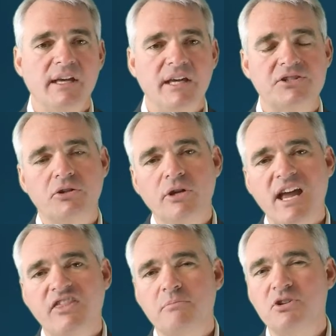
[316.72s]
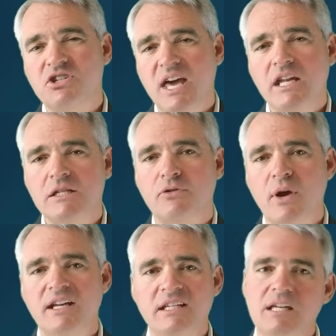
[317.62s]
is to look at the percentage of your
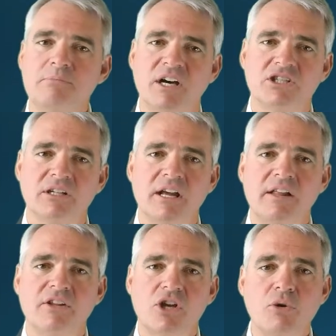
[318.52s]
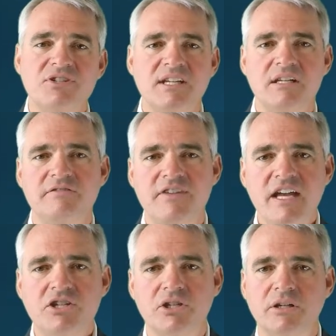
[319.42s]
IT budget that goes to
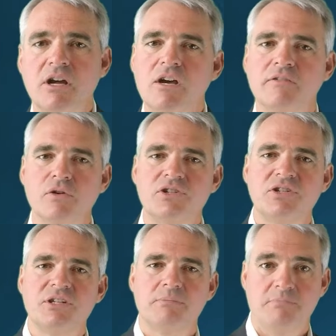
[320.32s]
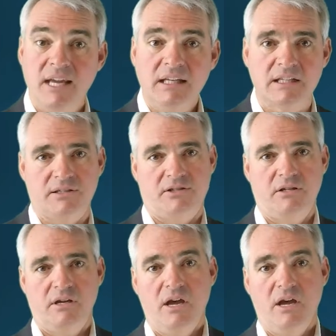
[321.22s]
innovation versus maintenance.